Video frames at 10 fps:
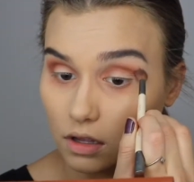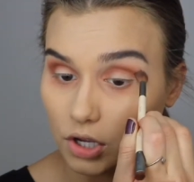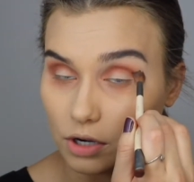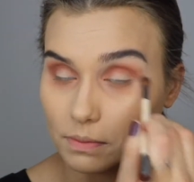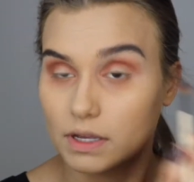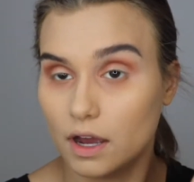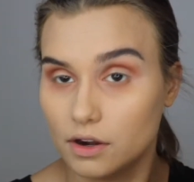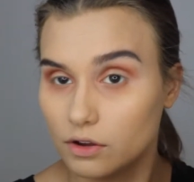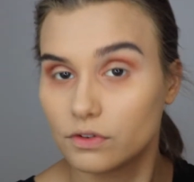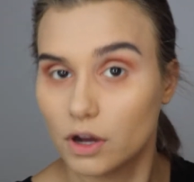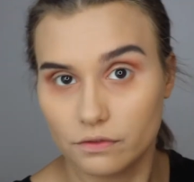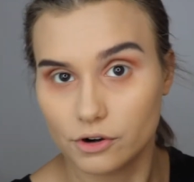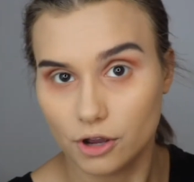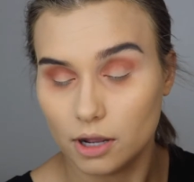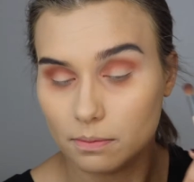gonna be kind of
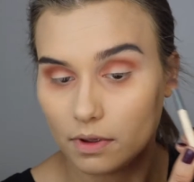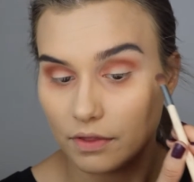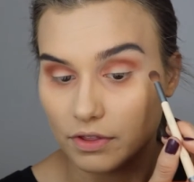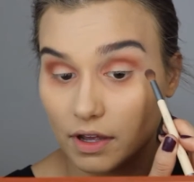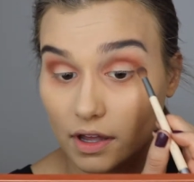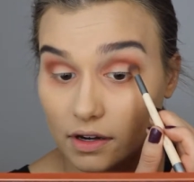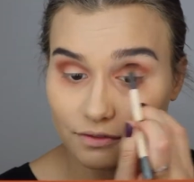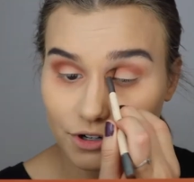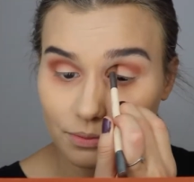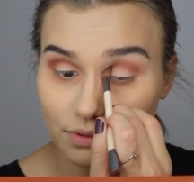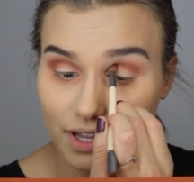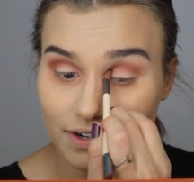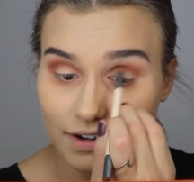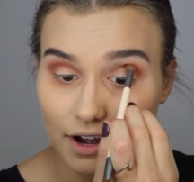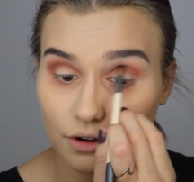covered up at the end. When you
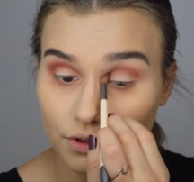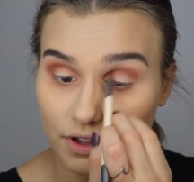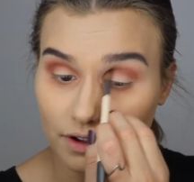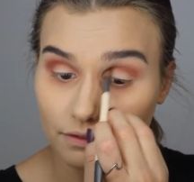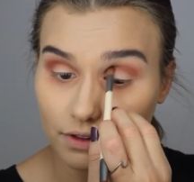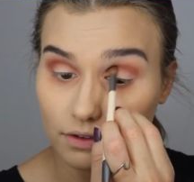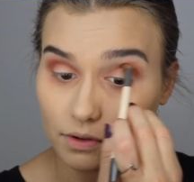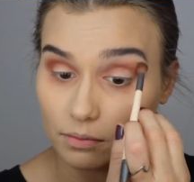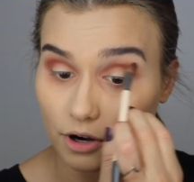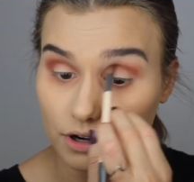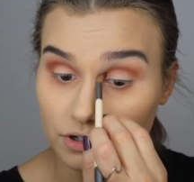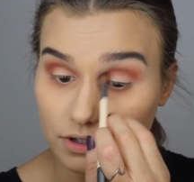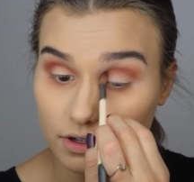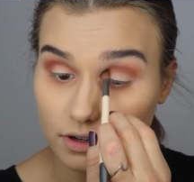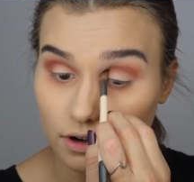blend it out with like a fluffy brush,
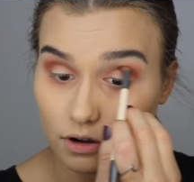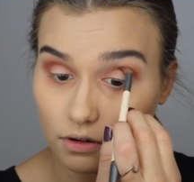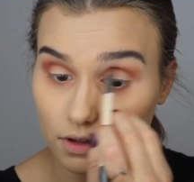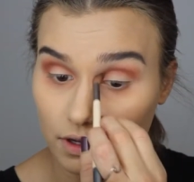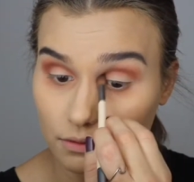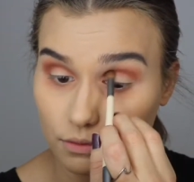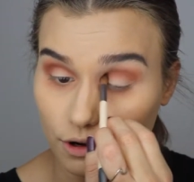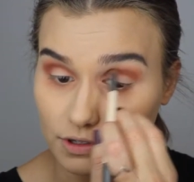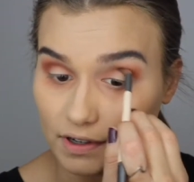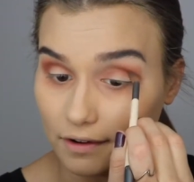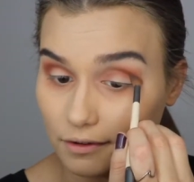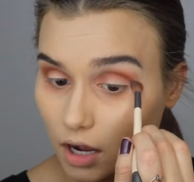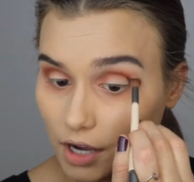it all like works out.